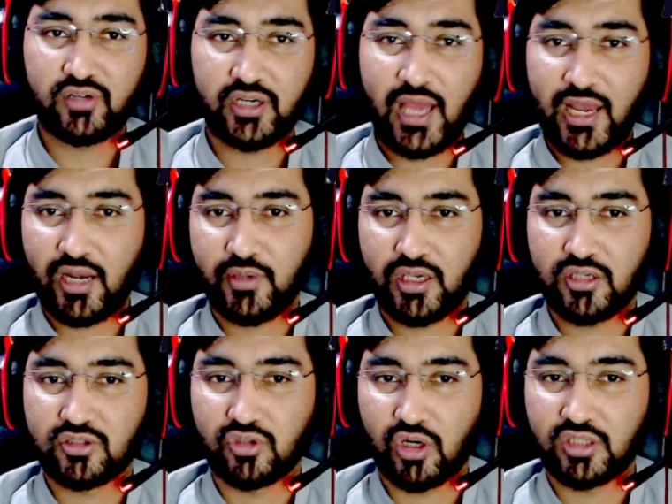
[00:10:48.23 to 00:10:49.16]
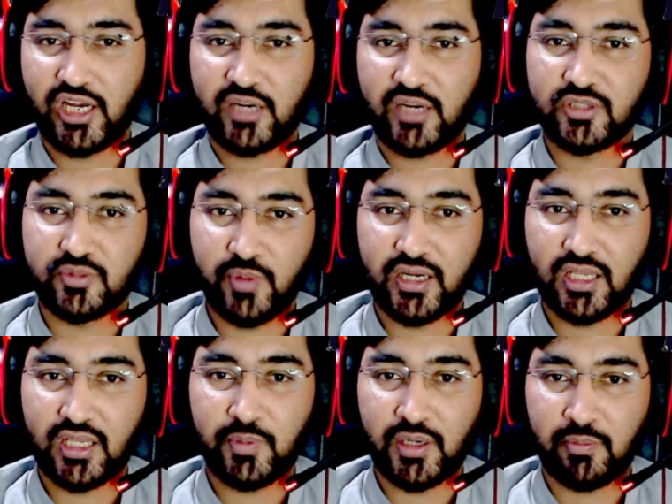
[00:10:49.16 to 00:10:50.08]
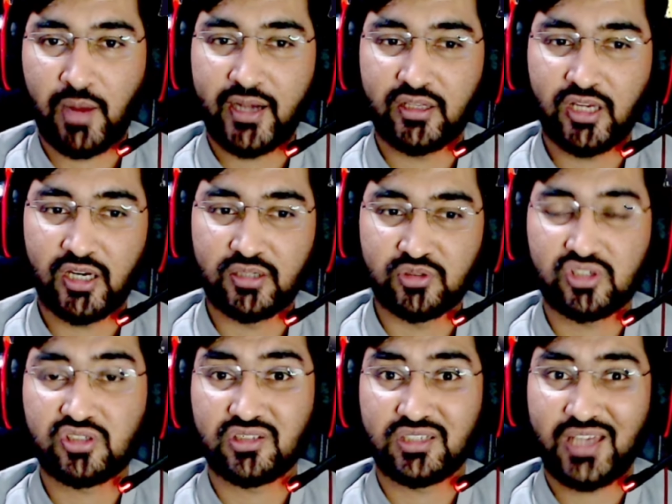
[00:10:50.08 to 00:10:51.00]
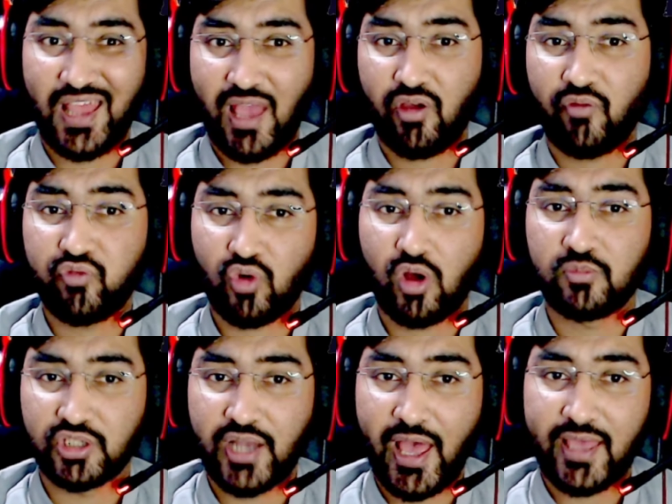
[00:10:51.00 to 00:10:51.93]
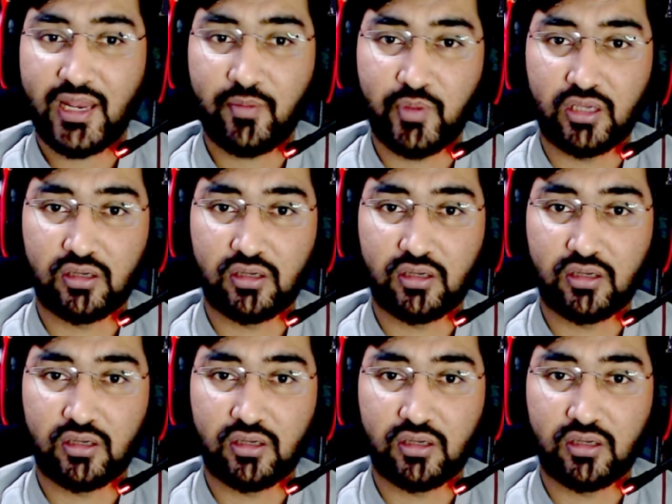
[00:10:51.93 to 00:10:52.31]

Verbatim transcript: dynamic is not that much bad. Keep in mind that just stay away from the dynamic.